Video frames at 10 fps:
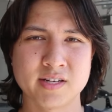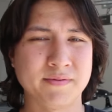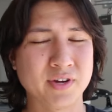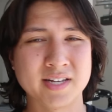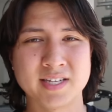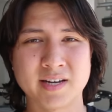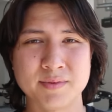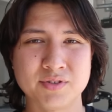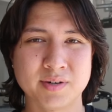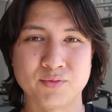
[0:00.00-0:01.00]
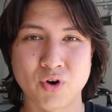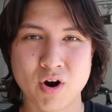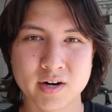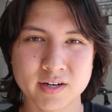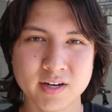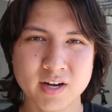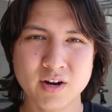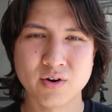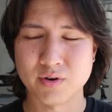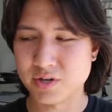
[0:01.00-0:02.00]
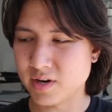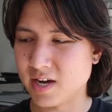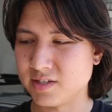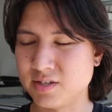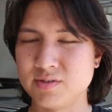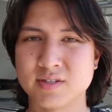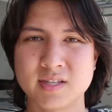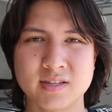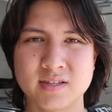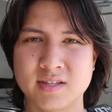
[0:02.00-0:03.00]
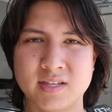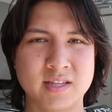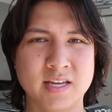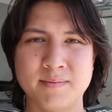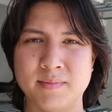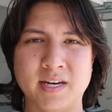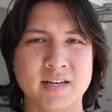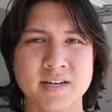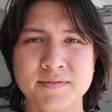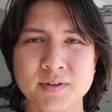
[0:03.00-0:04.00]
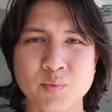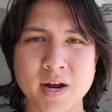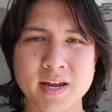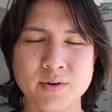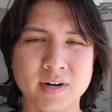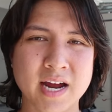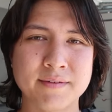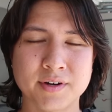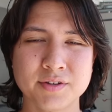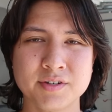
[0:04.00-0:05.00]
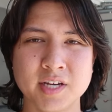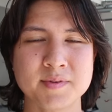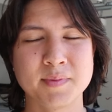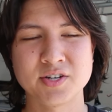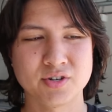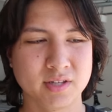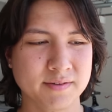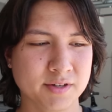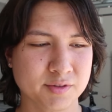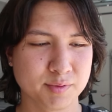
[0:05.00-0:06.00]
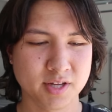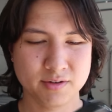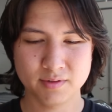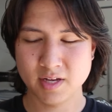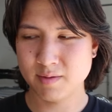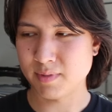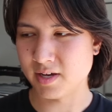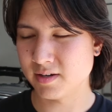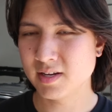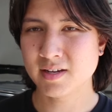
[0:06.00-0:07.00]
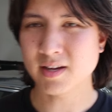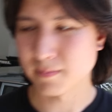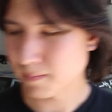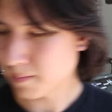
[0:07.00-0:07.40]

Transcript: If you guys think I'm using them wrong, or you guys use them in a different way or have other tips, make sure to leave those below. But yeah,